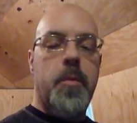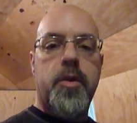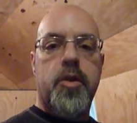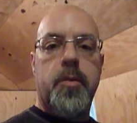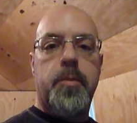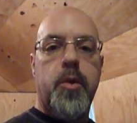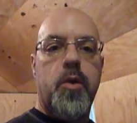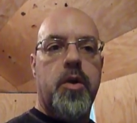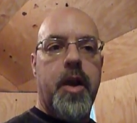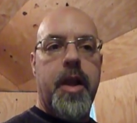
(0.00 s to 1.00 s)
in your
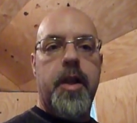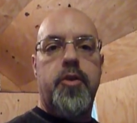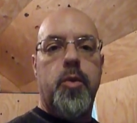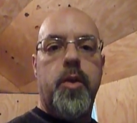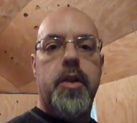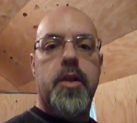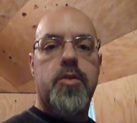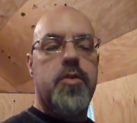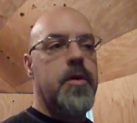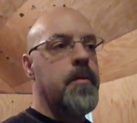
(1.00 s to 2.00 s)
computer and not doing this.